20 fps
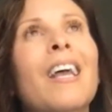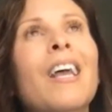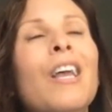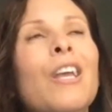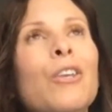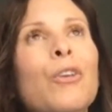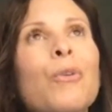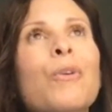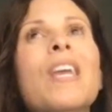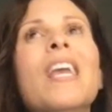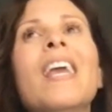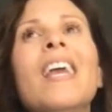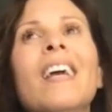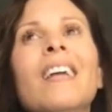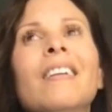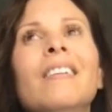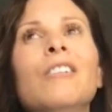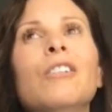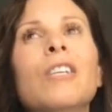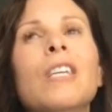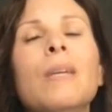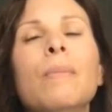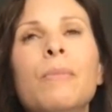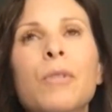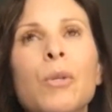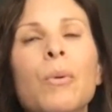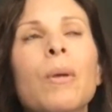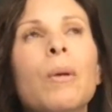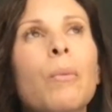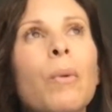You can't keep
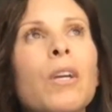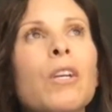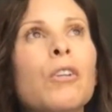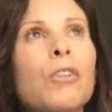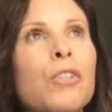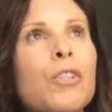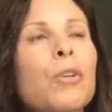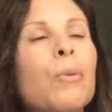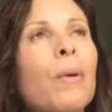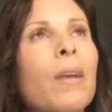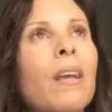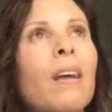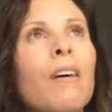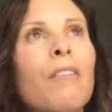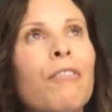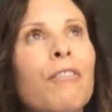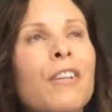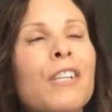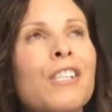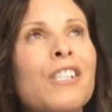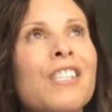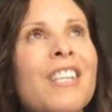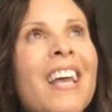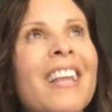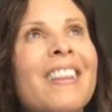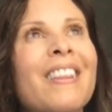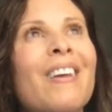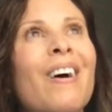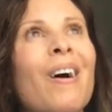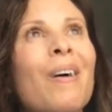doing what you're doing. I'll finish
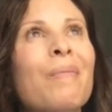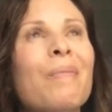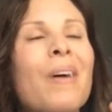that thought.